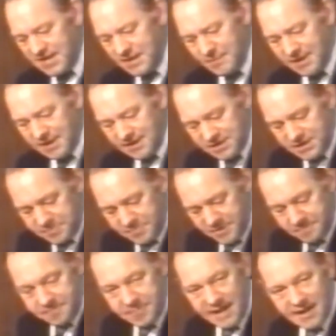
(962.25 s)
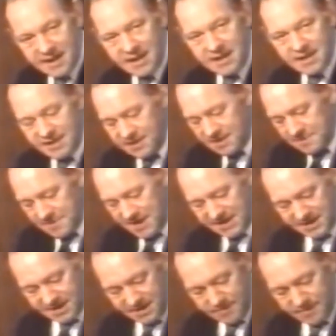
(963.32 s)
The thing we're going to propel in
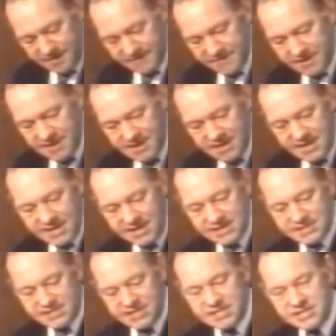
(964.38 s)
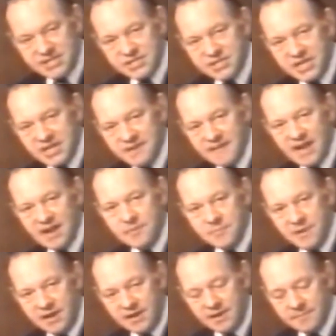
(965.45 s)
the Magnetic River is this sheet of
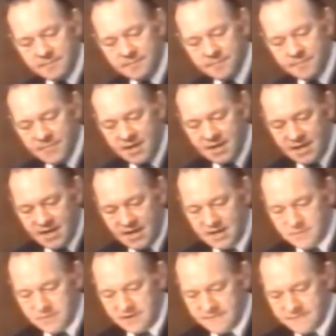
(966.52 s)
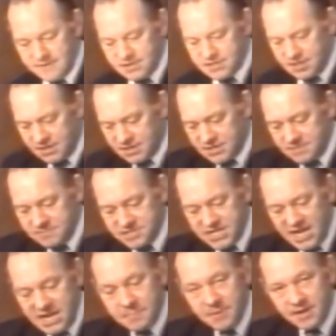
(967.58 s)
aluminium, and we've stuck
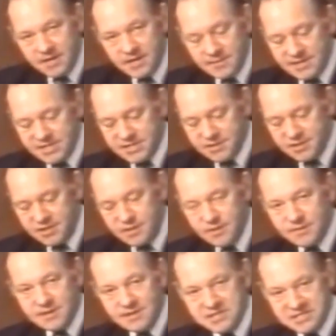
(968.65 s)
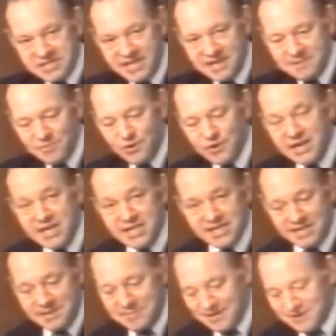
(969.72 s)
some tape onto it so that you can see it more
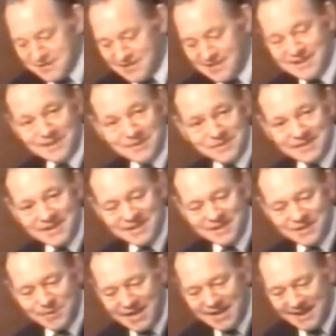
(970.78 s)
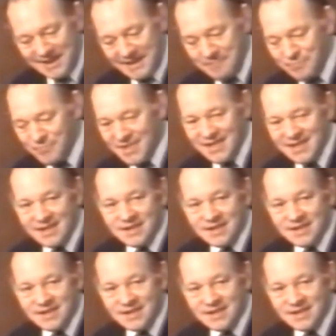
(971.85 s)
easily because it goes rather quickly.